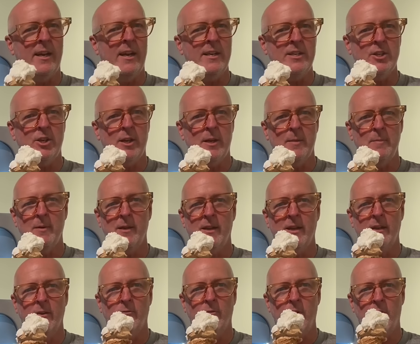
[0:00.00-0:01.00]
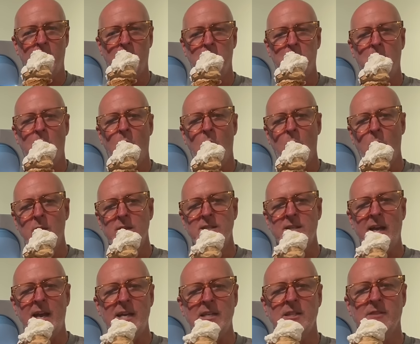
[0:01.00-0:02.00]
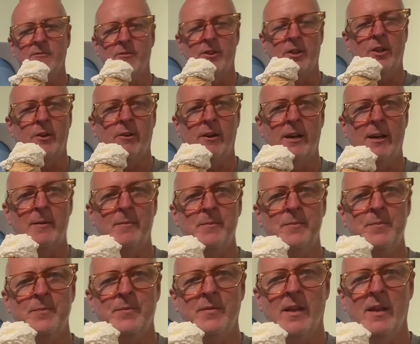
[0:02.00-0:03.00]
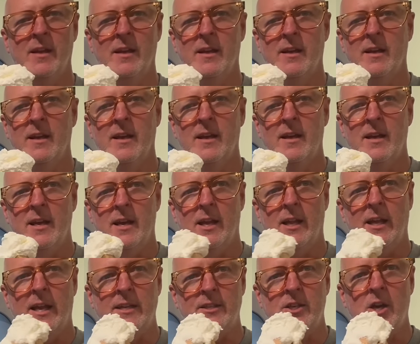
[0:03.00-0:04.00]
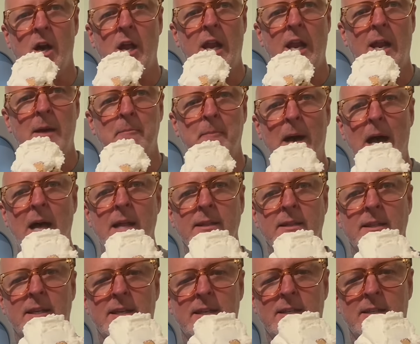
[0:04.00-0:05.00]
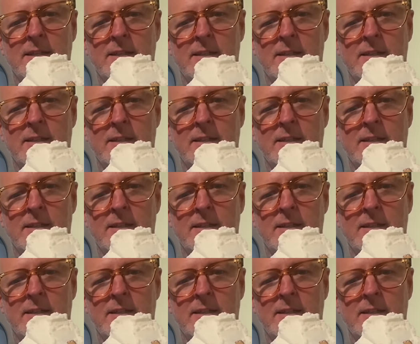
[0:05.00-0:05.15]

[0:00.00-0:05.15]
ice cream in Rome, always ask for the cream. It's called La Panna.